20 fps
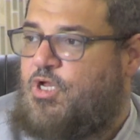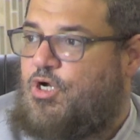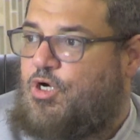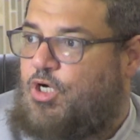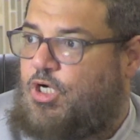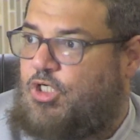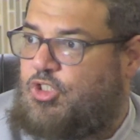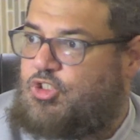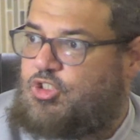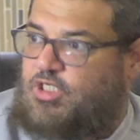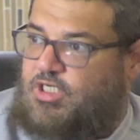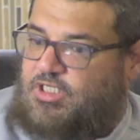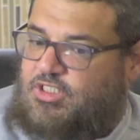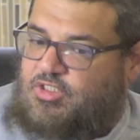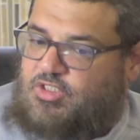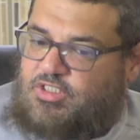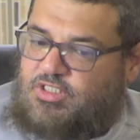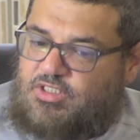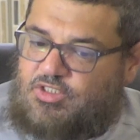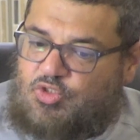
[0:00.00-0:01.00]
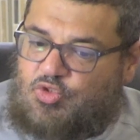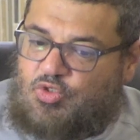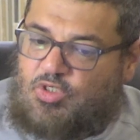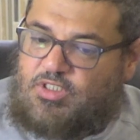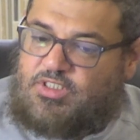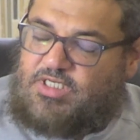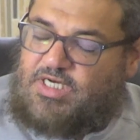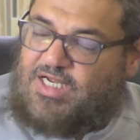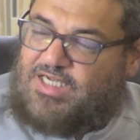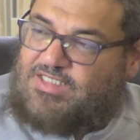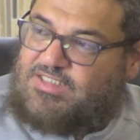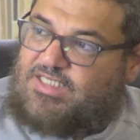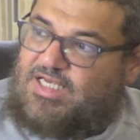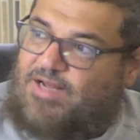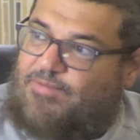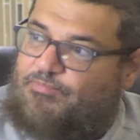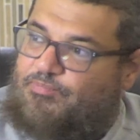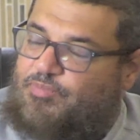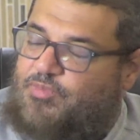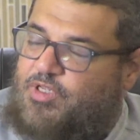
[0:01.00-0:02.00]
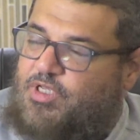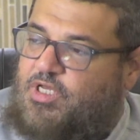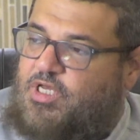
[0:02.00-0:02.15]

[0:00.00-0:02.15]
Also Allah said in Surah Al-Ahzab,